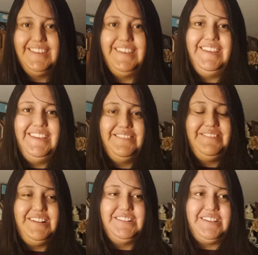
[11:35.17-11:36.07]

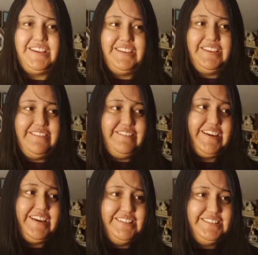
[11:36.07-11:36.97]
but it's like you, I
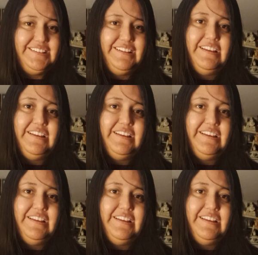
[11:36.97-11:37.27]
guess.